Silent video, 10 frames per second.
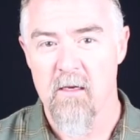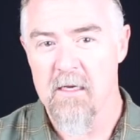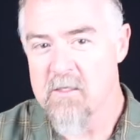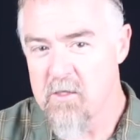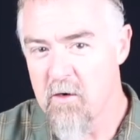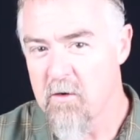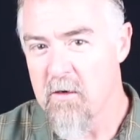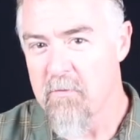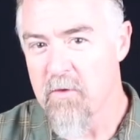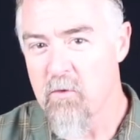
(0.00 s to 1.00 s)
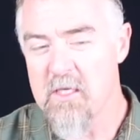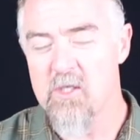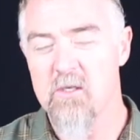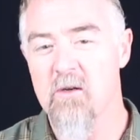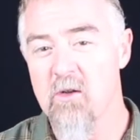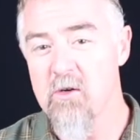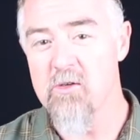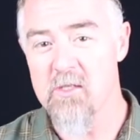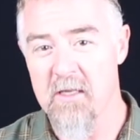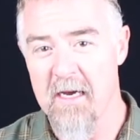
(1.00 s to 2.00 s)
And so we shouldn't
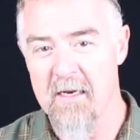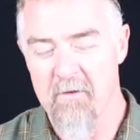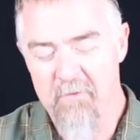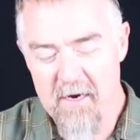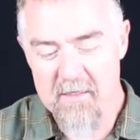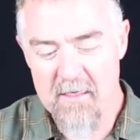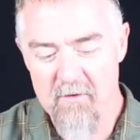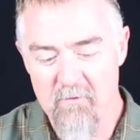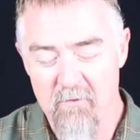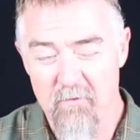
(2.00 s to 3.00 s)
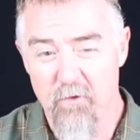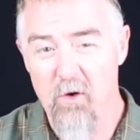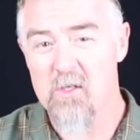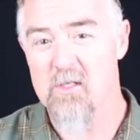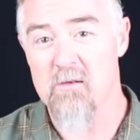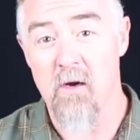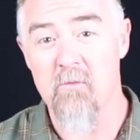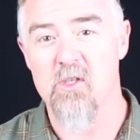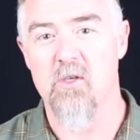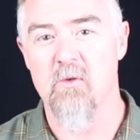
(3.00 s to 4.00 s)
lose that. In fact, that first
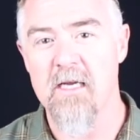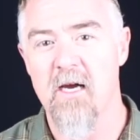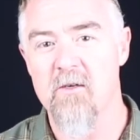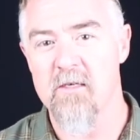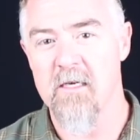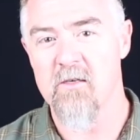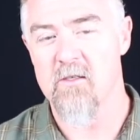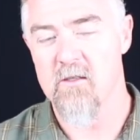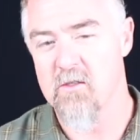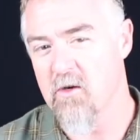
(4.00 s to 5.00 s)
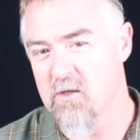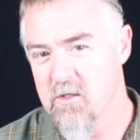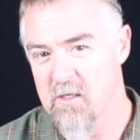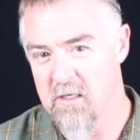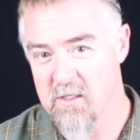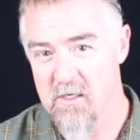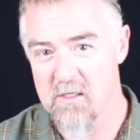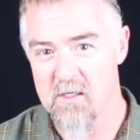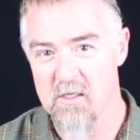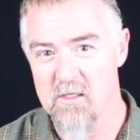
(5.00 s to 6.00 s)
almost 300 years of the church's
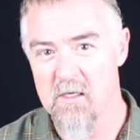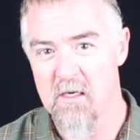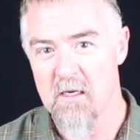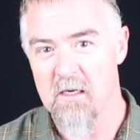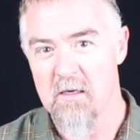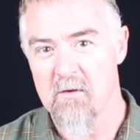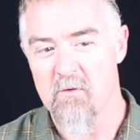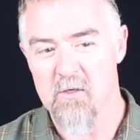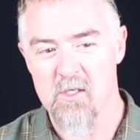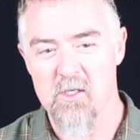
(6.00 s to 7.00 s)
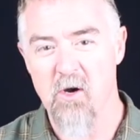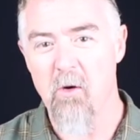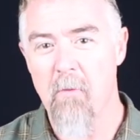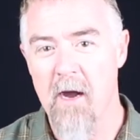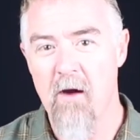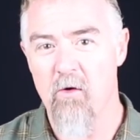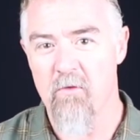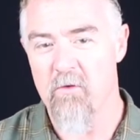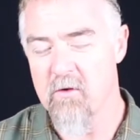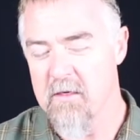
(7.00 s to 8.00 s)
existence was so
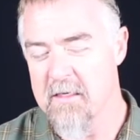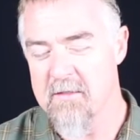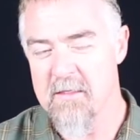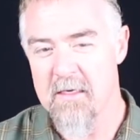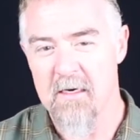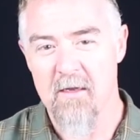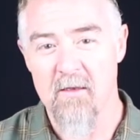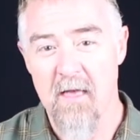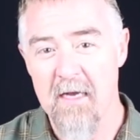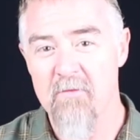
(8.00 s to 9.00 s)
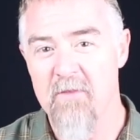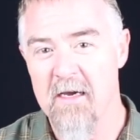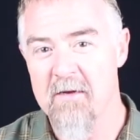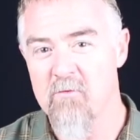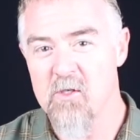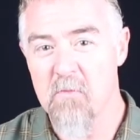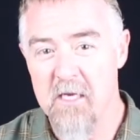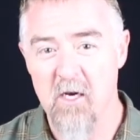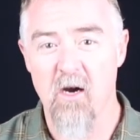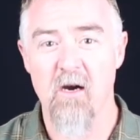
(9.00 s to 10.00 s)
powerful. And a lot of that was
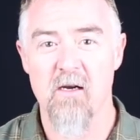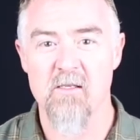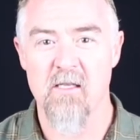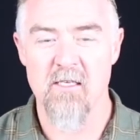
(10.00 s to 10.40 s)
because they